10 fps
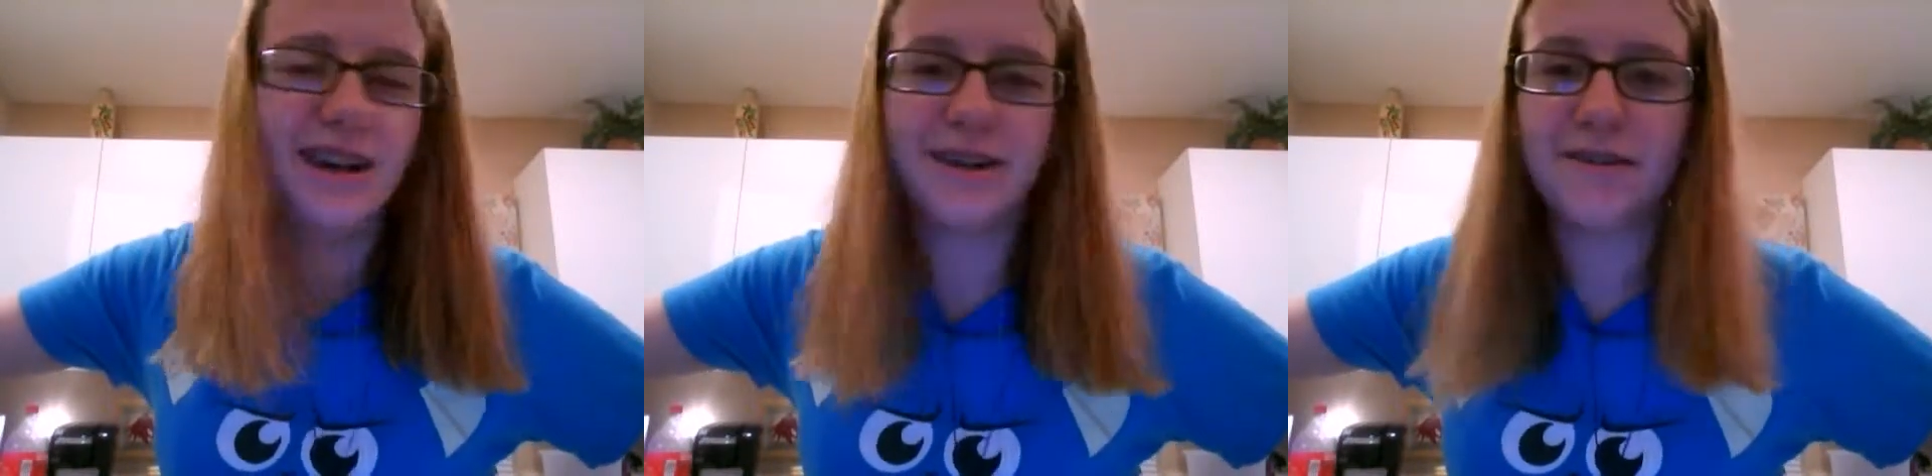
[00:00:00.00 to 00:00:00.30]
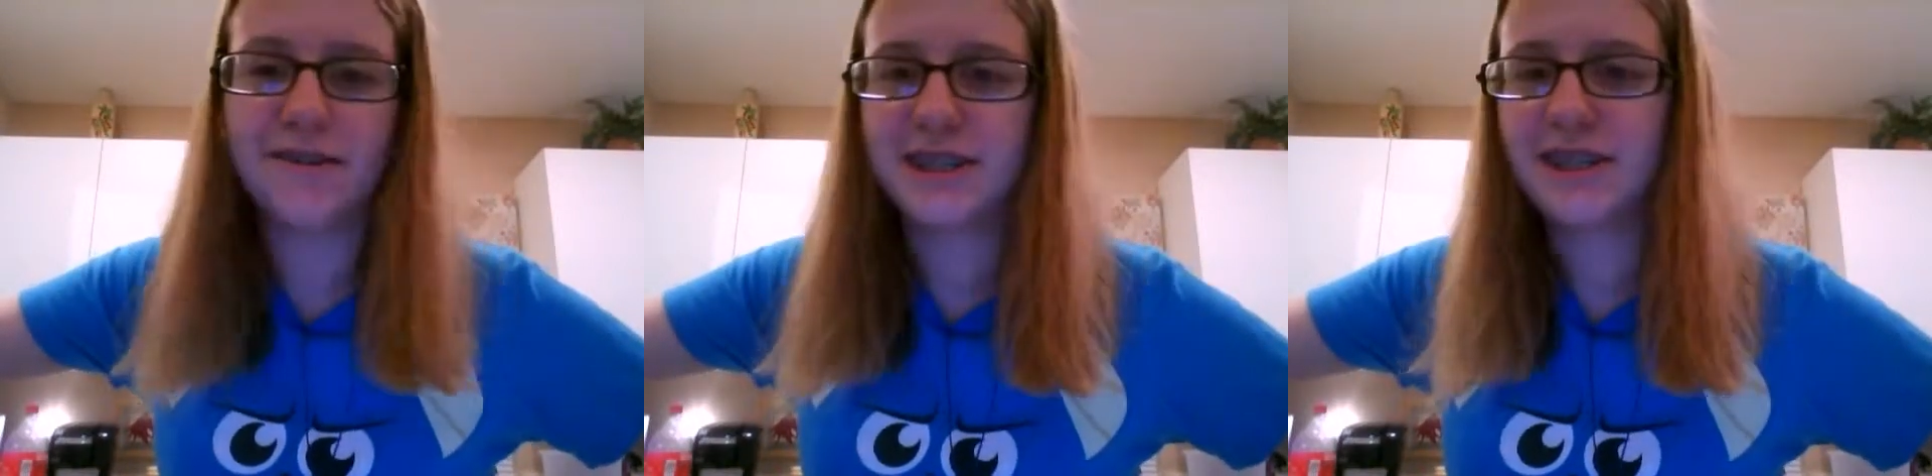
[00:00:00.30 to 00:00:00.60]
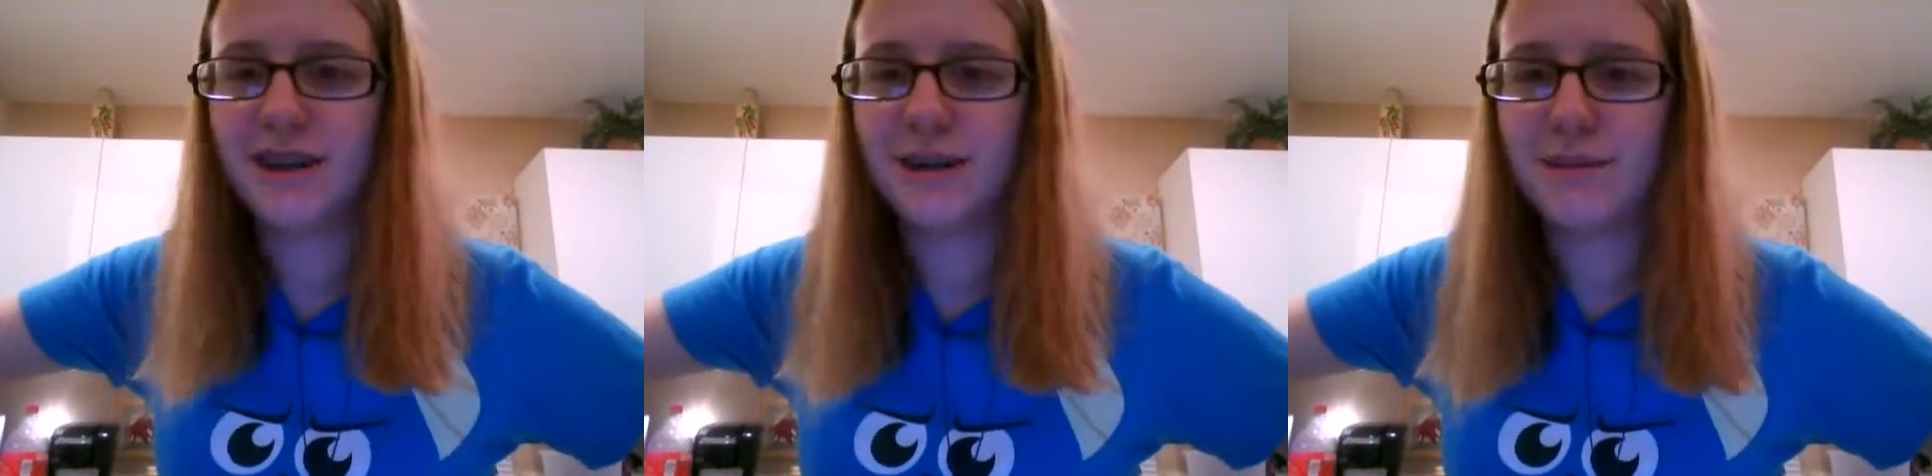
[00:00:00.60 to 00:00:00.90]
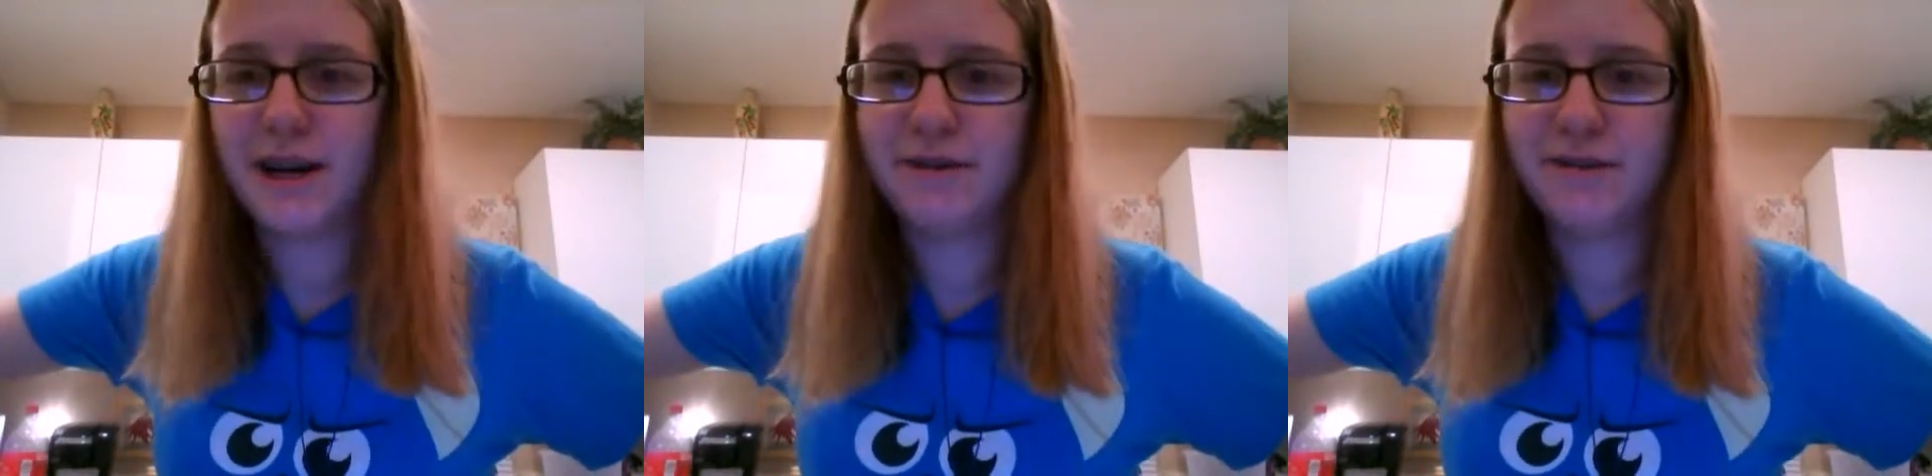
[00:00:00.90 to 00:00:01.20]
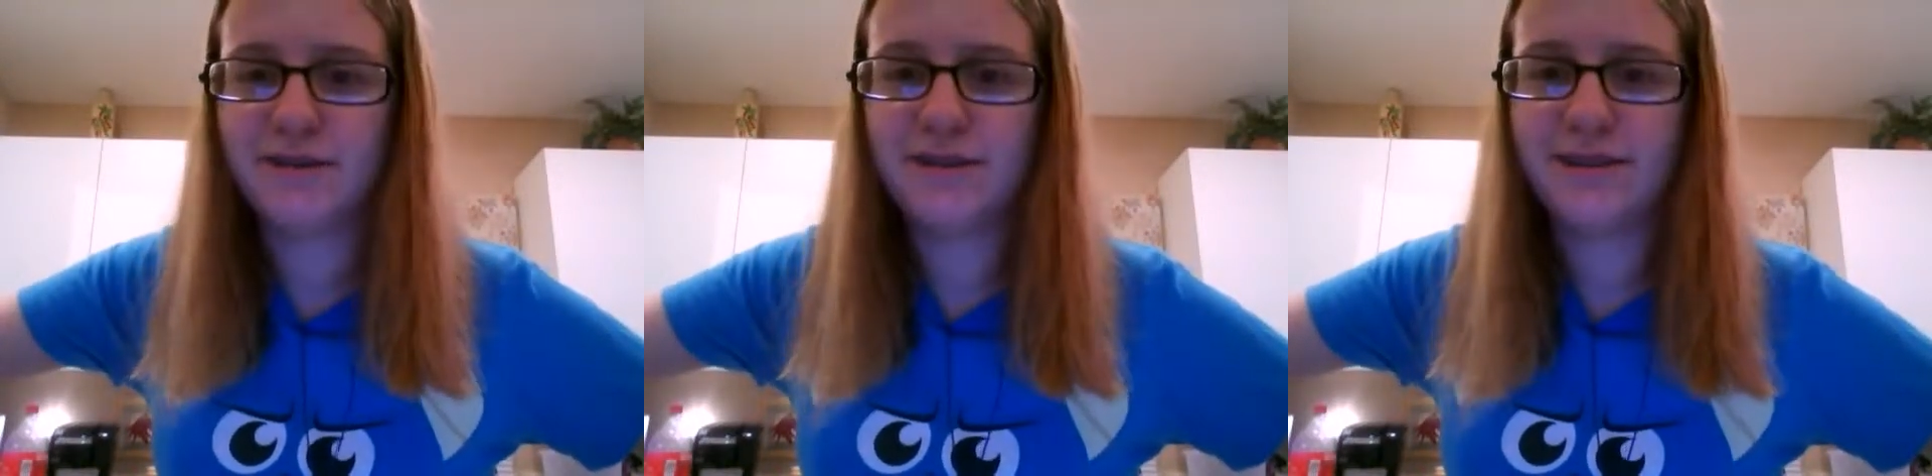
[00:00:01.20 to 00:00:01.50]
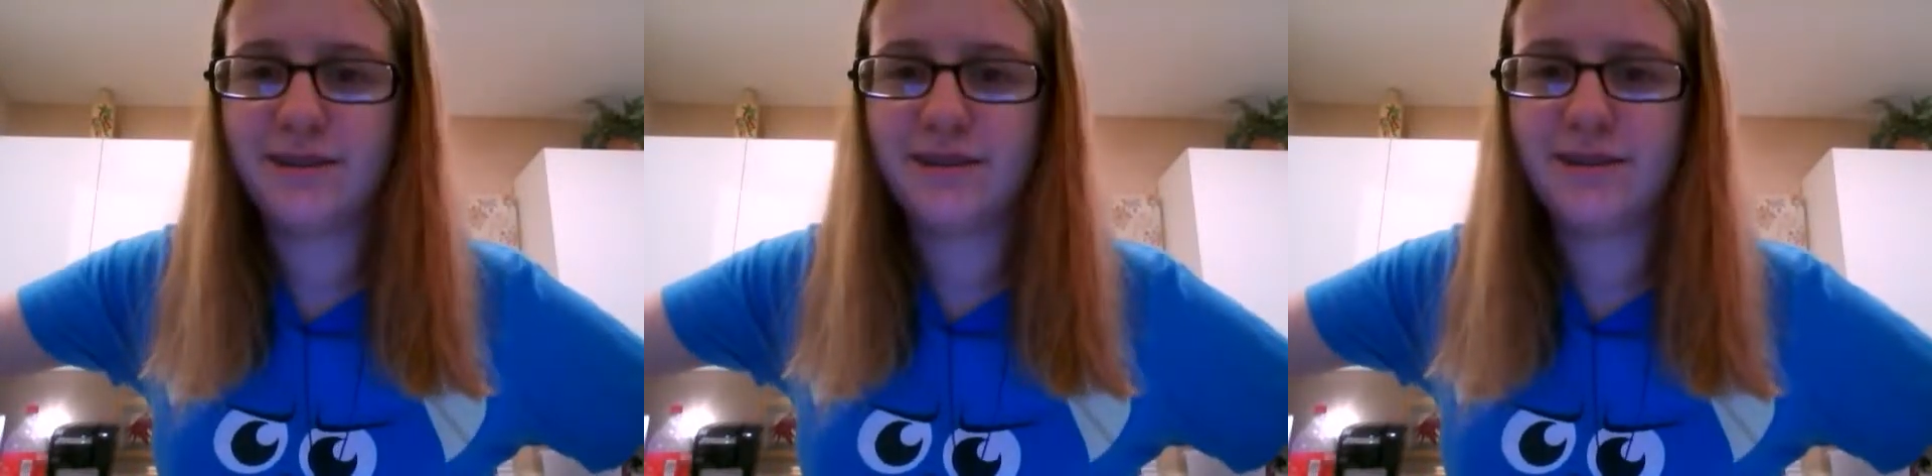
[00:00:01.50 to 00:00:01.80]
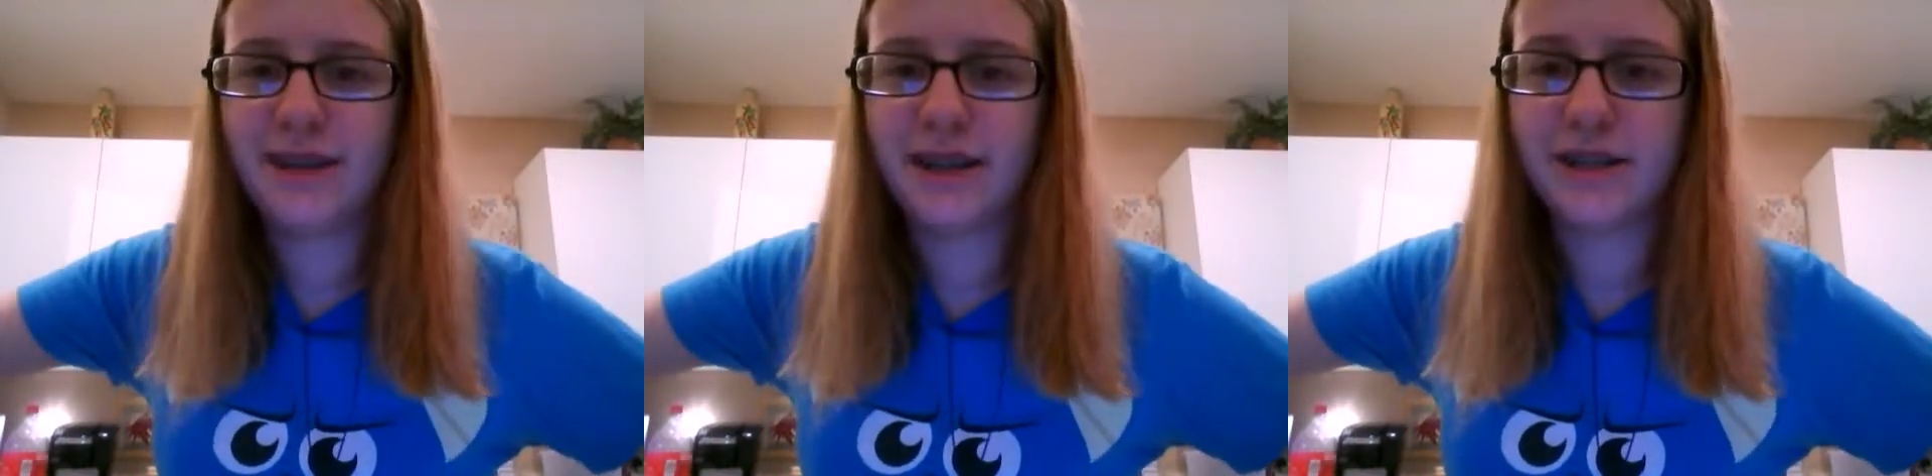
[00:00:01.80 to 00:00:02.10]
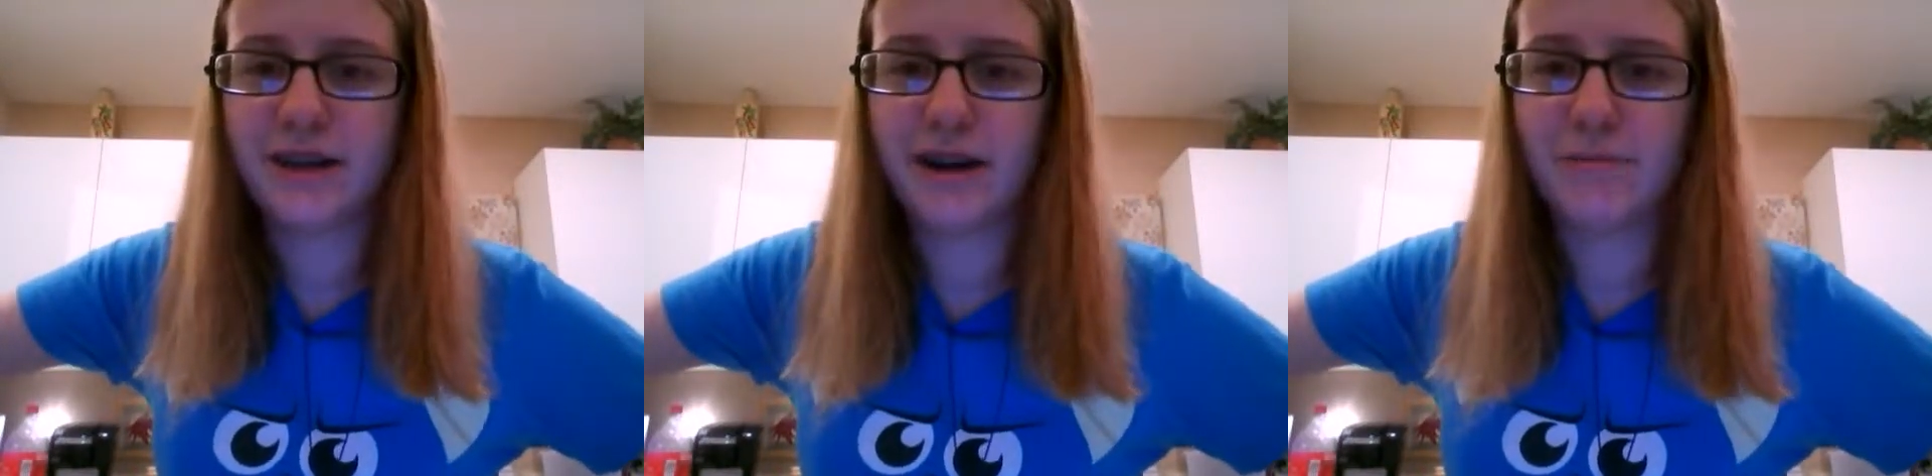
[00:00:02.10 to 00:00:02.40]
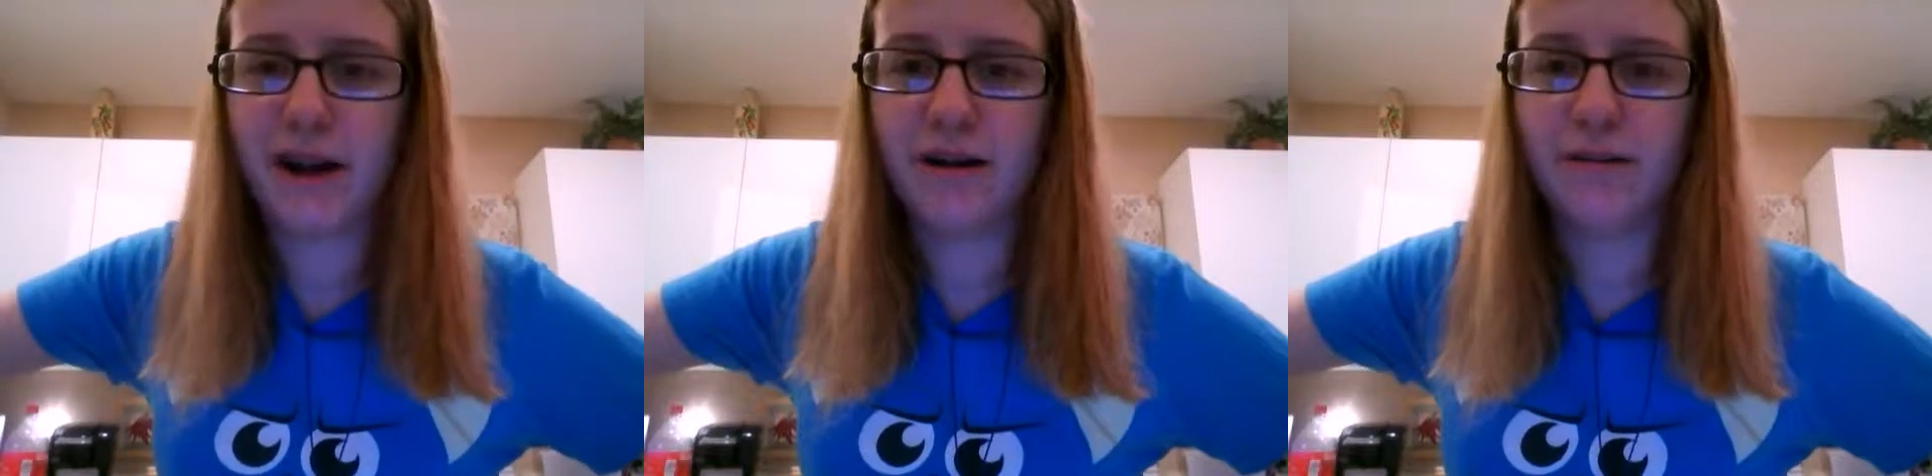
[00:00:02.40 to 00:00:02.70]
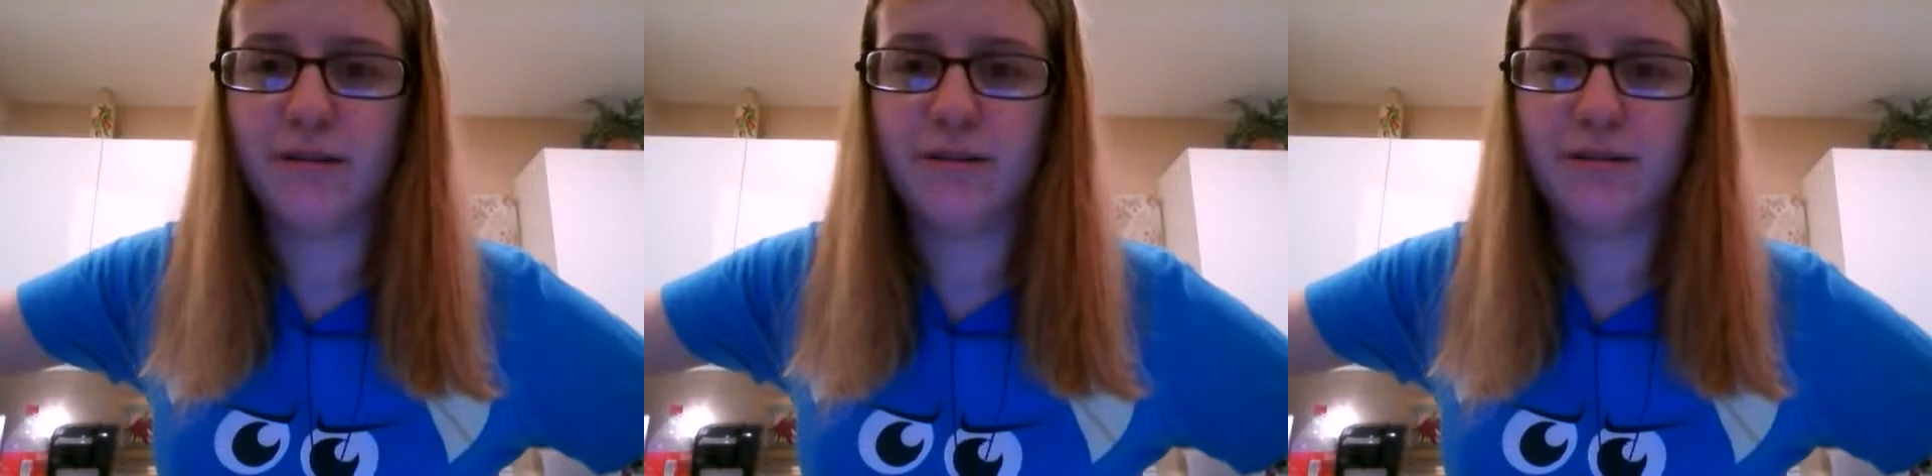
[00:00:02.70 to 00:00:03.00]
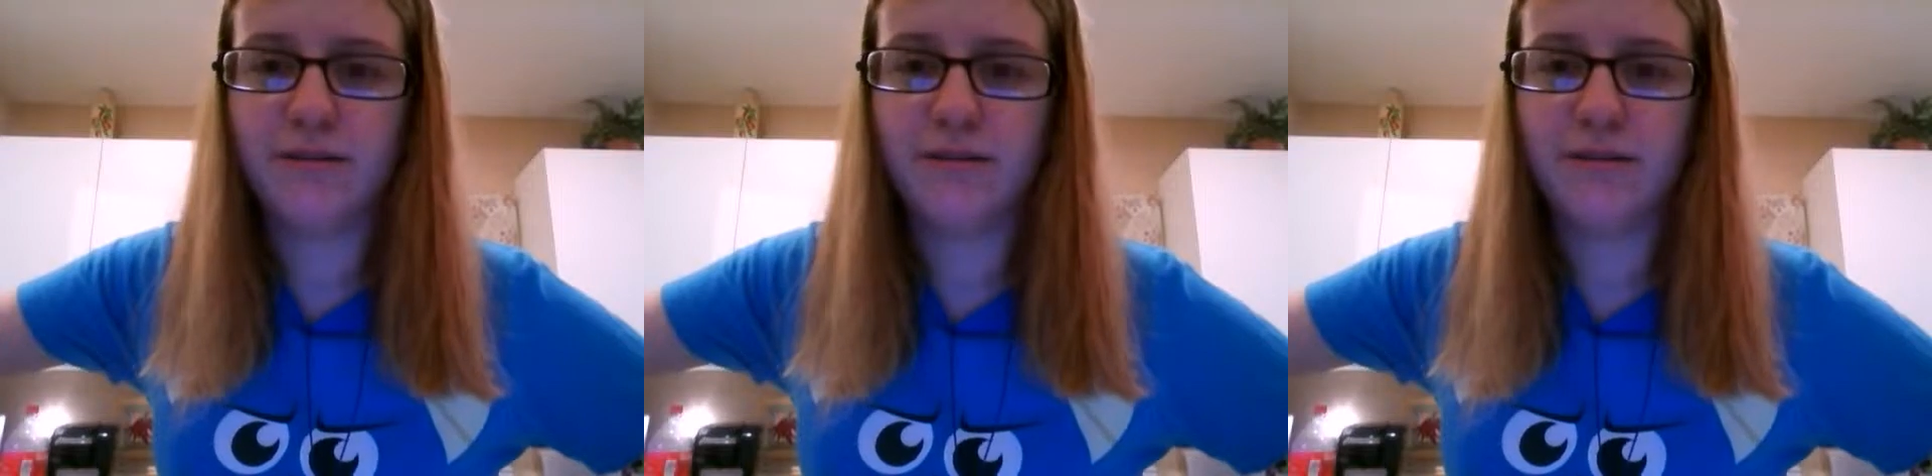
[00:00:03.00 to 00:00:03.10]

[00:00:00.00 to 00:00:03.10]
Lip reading: don't know what to talk about. I could talk about